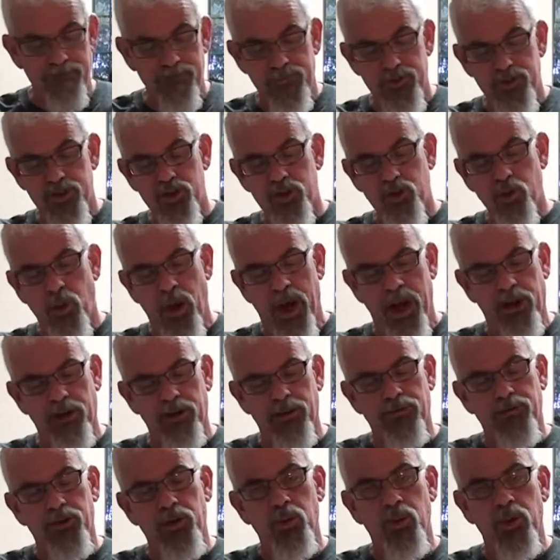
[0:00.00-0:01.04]
square,
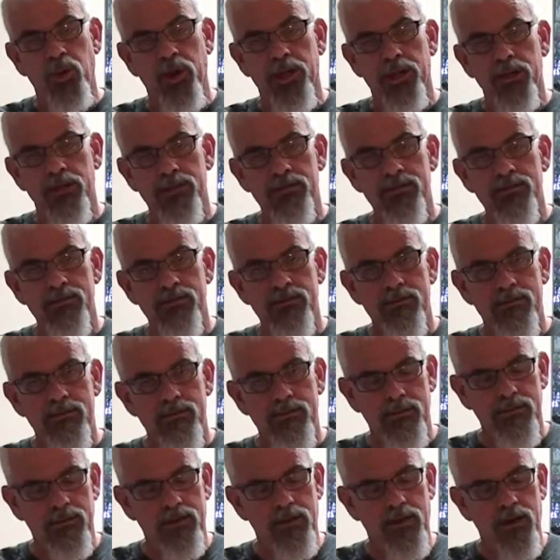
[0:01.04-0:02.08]
if you will,
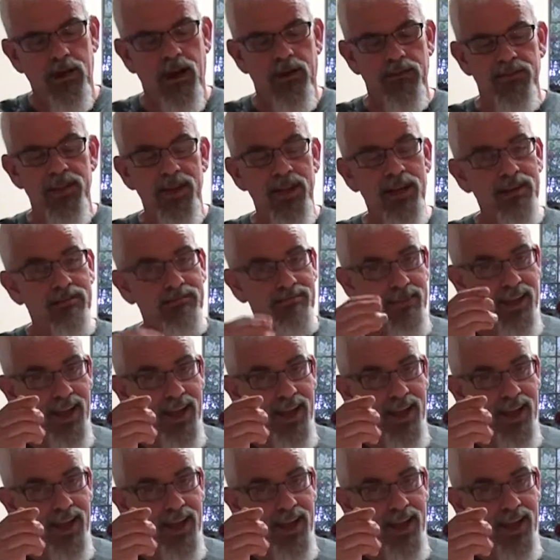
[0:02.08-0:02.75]
off there